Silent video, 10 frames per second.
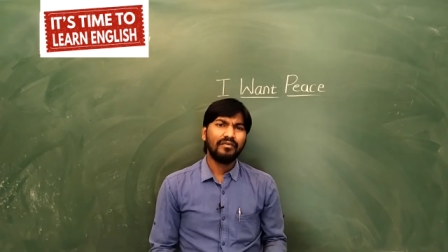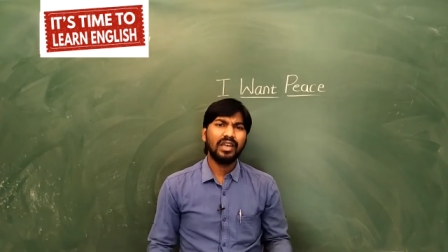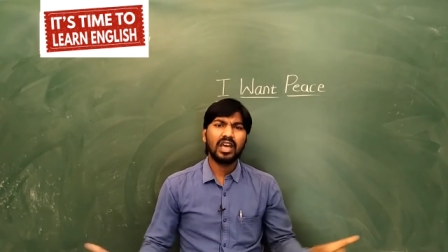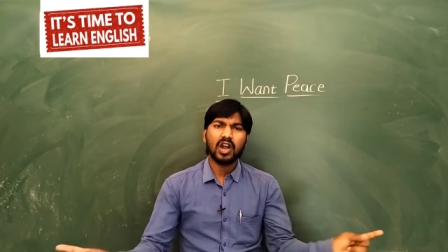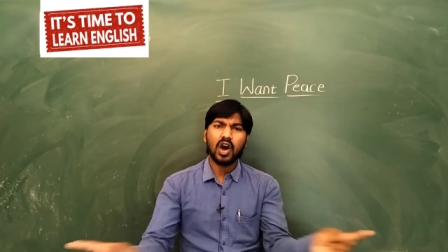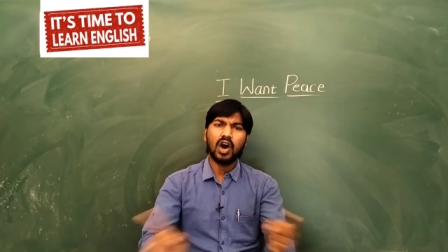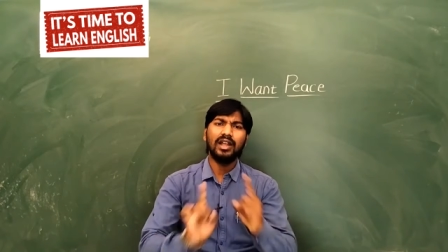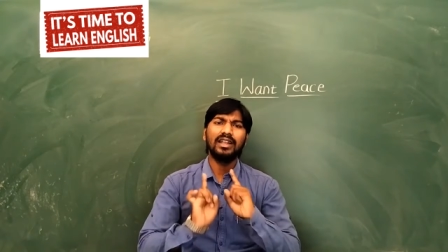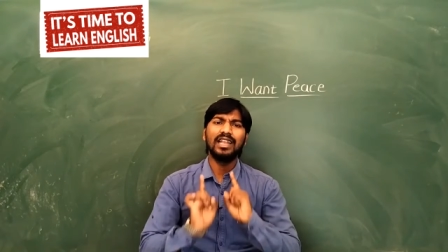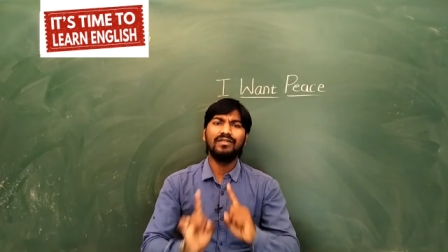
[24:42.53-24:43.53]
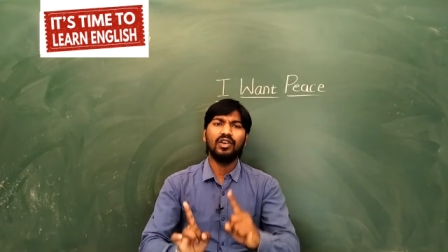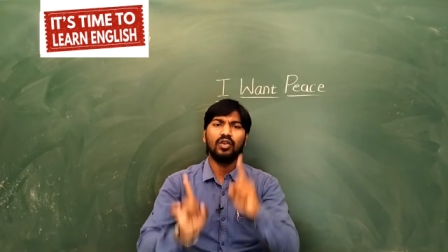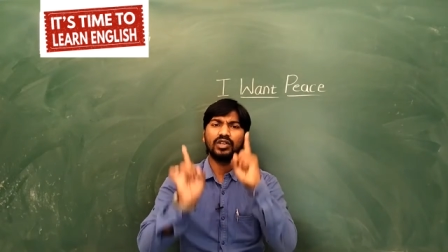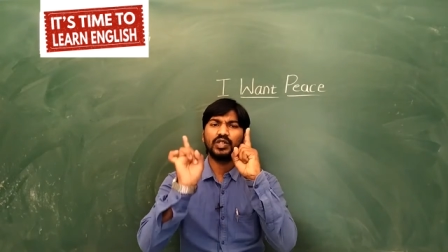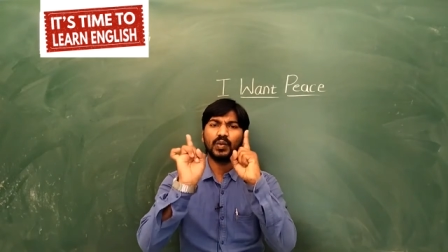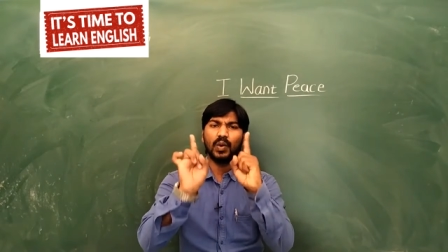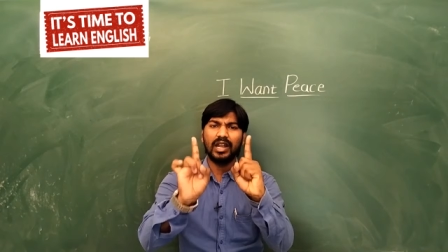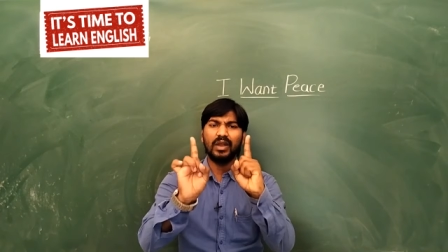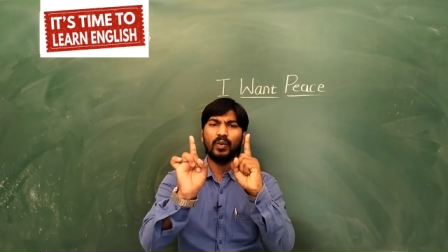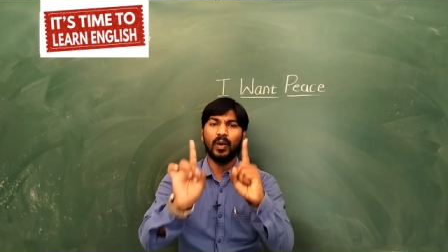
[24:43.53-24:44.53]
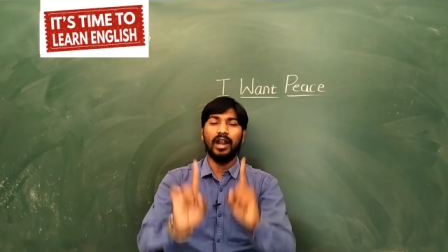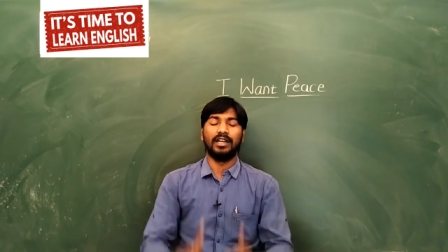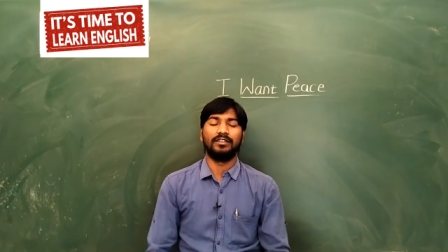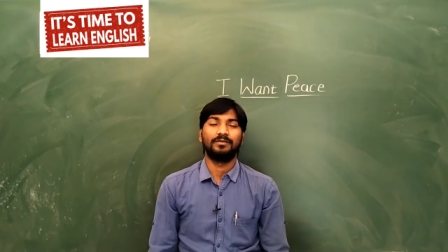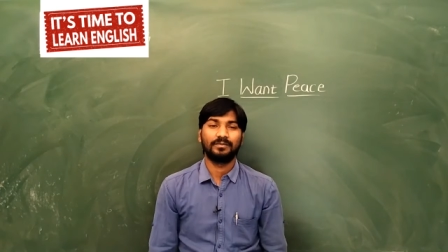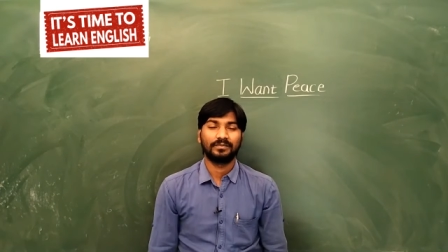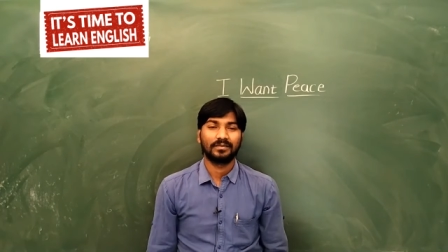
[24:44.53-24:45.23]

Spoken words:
We are all living on only one,